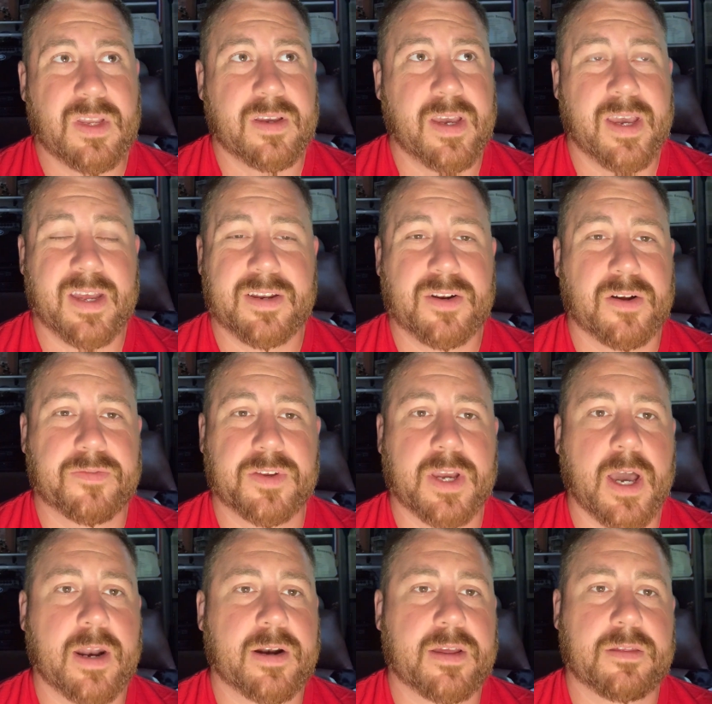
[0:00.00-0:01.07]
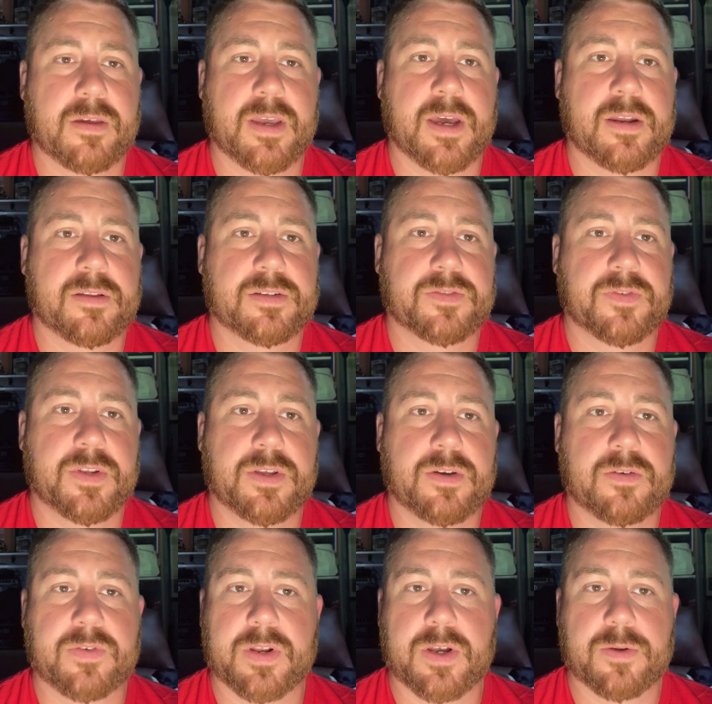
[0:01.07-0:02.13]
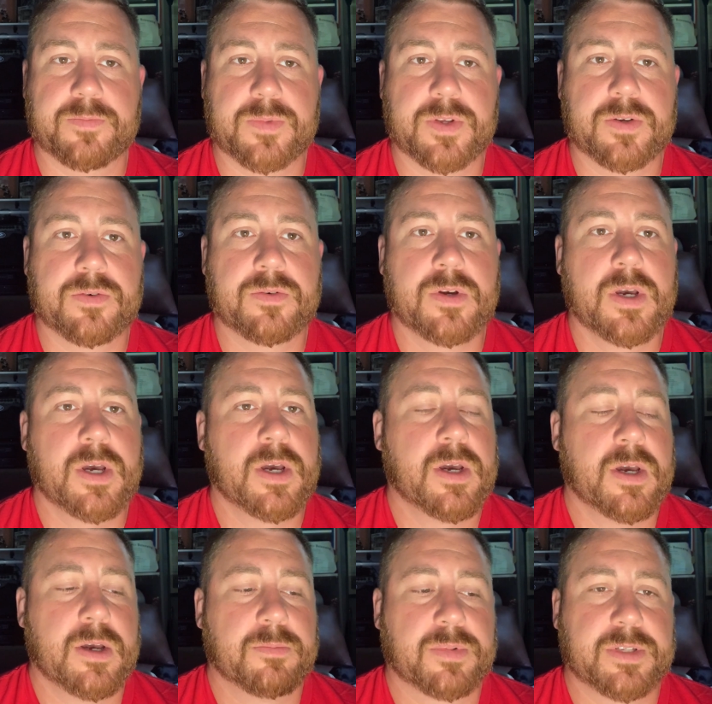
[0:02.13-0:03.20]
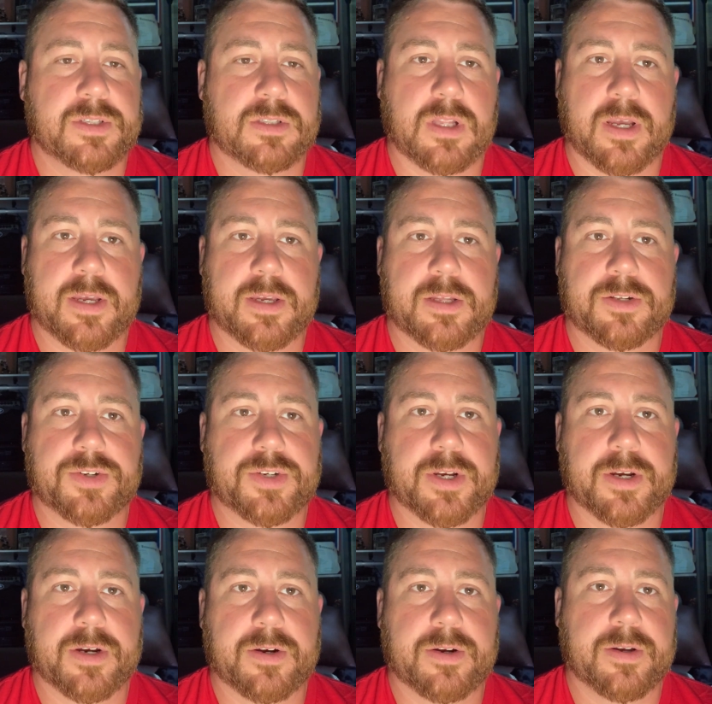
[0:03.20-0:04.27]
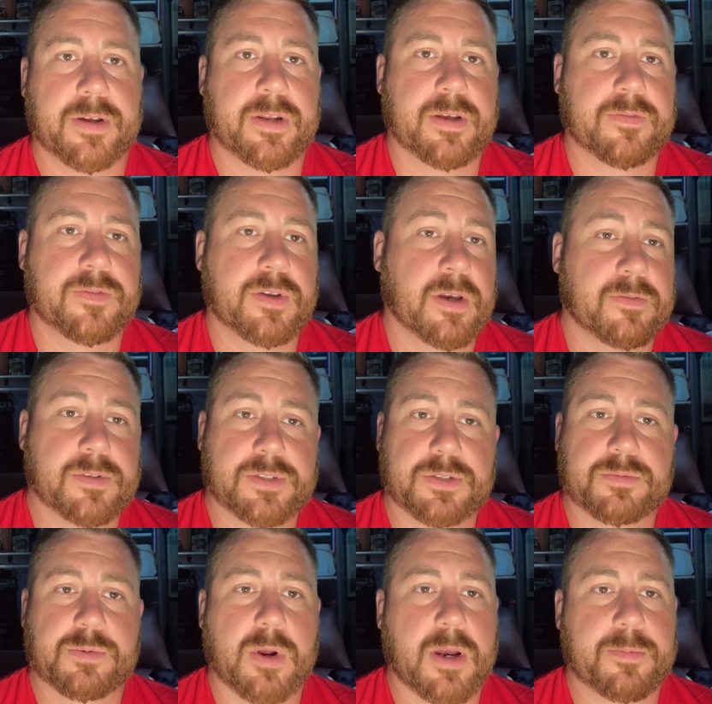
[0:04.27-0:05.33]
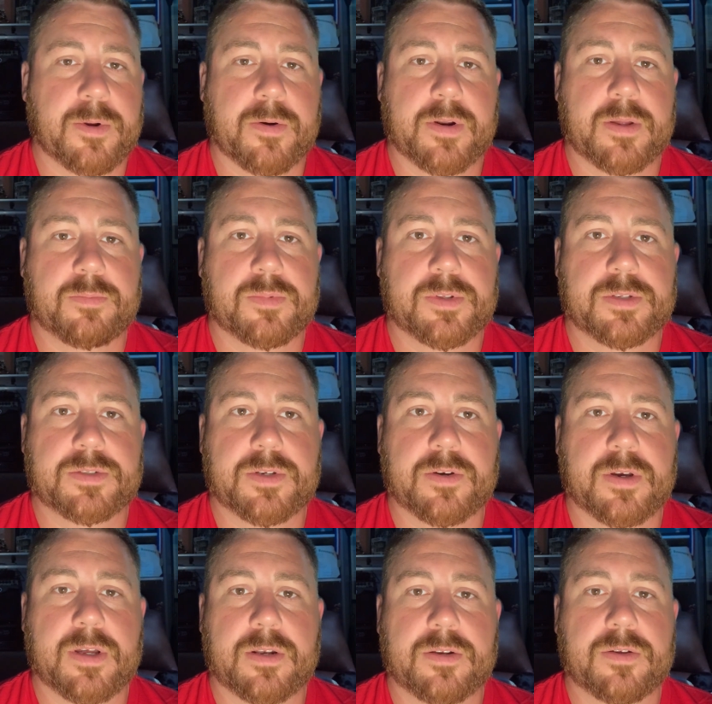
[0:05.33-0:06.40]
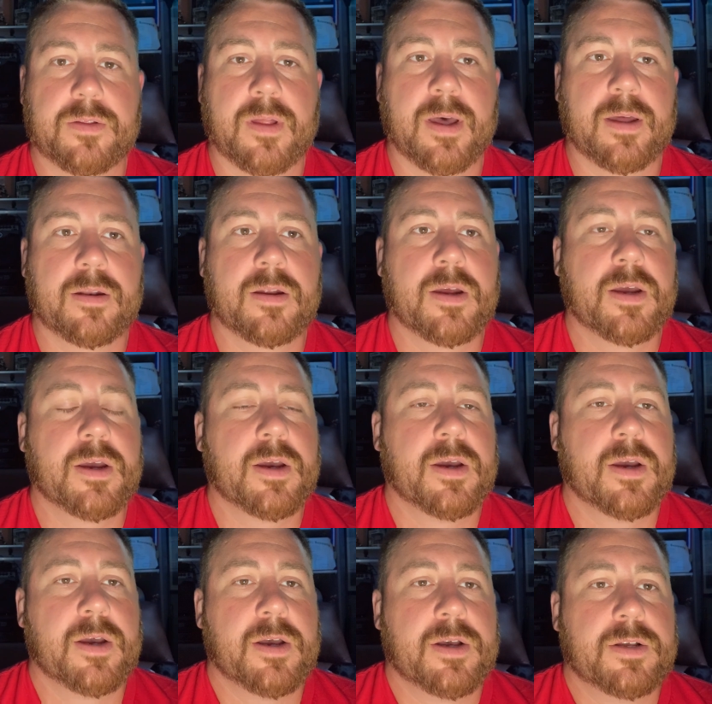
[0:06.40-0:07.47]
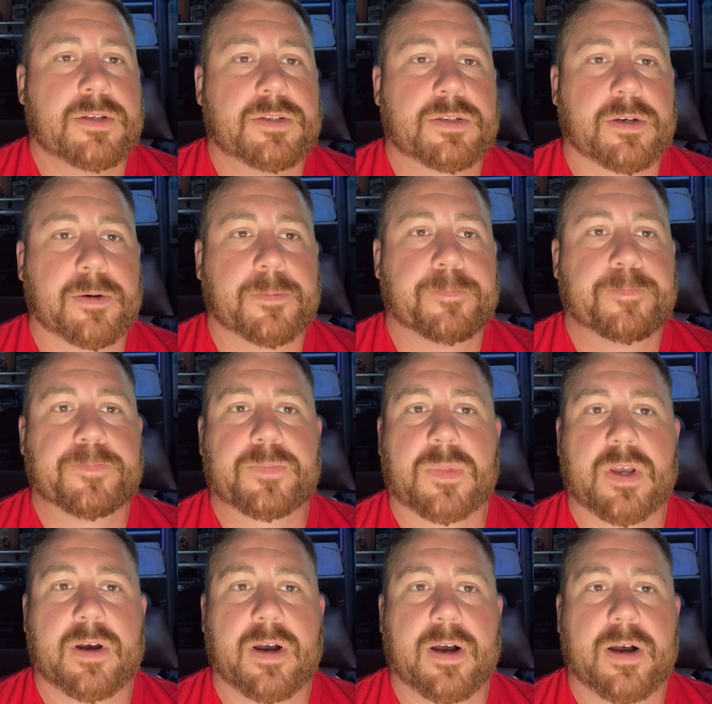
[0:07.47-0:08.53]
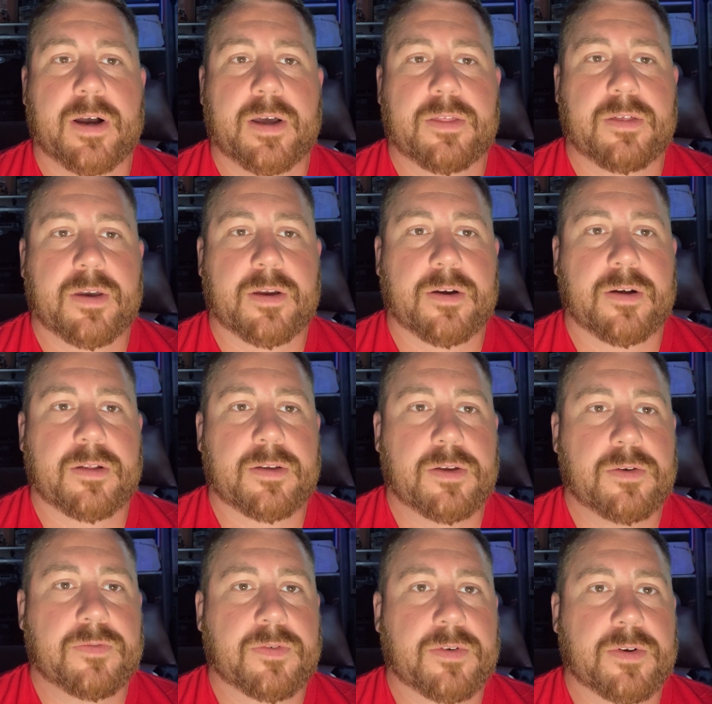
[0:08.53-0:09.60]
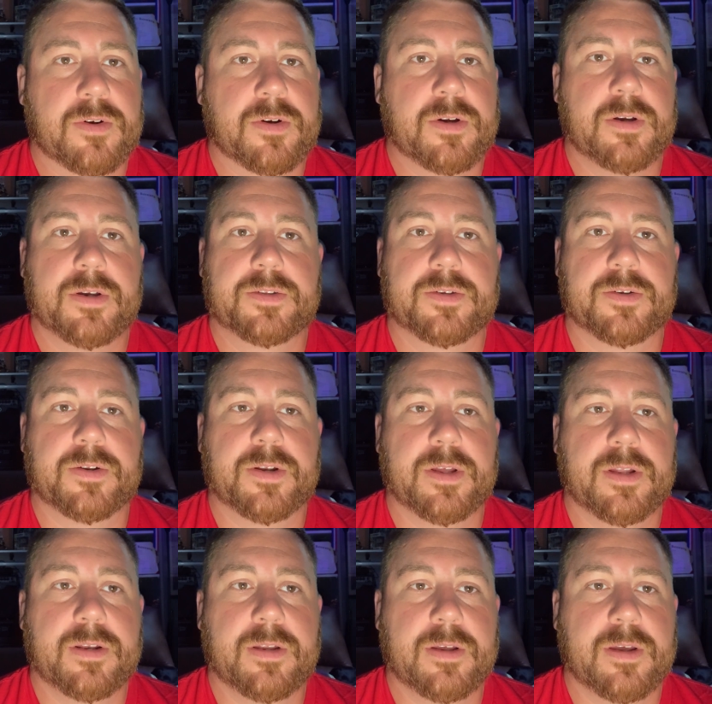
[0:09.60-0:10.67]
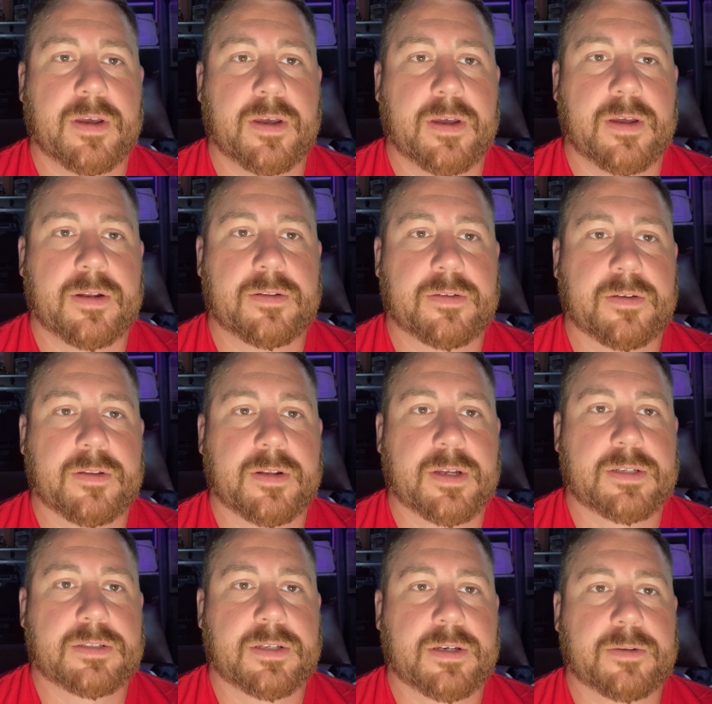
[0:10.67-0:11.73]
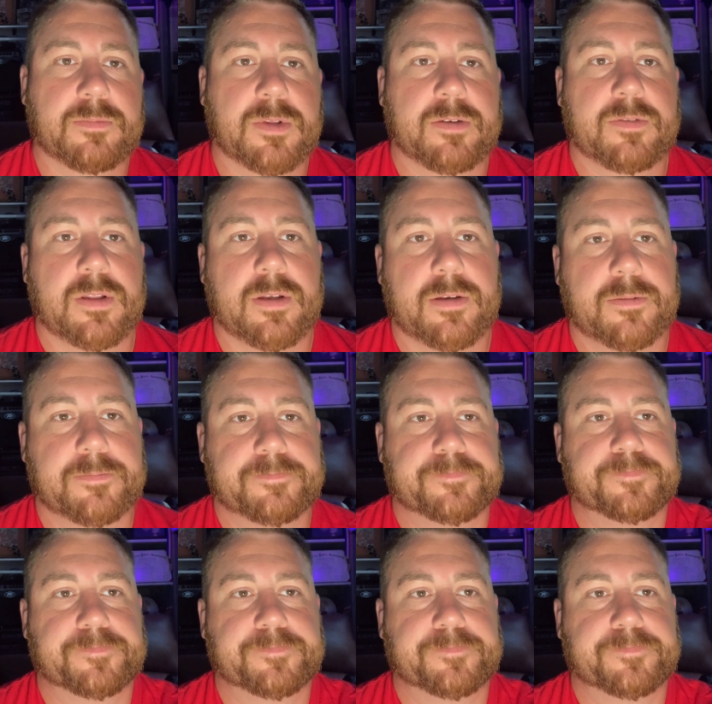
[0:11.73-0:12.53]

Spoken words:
And, if you got anything out of this video, if it helped you, please like and share. And if you haven't subscribed already, please go ahead and do that. So I thank all of you for tuning in, and until the next time, love and light.